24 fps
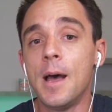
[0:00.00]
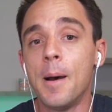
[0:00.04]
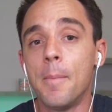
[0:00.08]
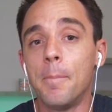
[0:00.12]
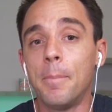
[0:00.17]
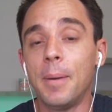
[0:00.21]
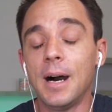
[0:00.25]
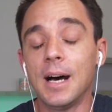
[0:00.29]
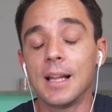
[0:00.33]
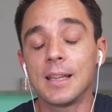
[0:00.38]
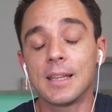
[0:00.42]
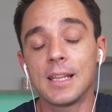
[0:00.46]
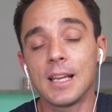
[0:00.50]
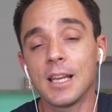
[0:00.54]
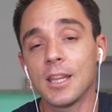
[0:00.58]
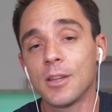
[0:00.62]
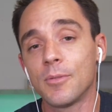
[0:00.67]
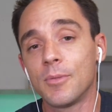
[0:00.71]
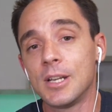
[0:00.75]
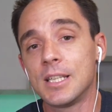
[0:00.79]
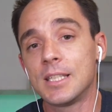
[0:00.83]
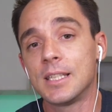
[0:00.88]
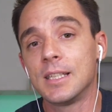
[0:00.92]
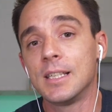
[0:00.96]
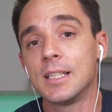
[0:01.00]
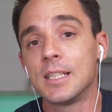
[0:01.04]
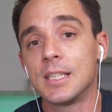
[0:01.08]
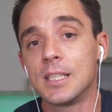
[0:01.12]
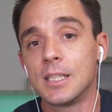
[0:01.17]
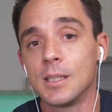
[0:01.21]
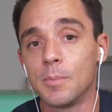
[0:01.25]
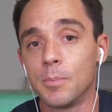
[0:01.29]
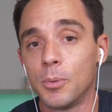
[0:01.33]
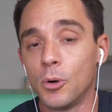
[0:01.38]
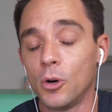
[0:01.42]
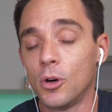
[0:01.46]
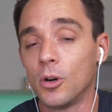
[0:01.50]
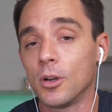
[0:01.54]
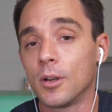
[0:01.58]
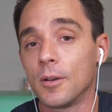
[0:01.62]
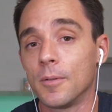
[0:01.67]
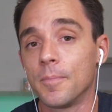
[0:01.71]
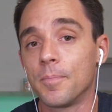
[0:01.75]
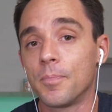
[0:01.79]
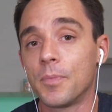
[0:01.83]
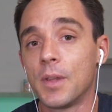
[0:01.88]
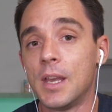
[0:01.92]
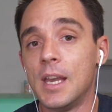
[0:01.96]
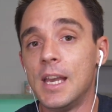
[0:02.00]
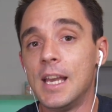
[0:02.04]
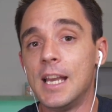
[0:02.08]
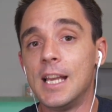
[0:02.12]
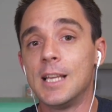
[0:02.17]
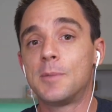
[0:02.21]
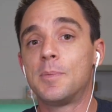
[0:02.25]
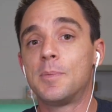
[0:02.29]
But the other reason this is important is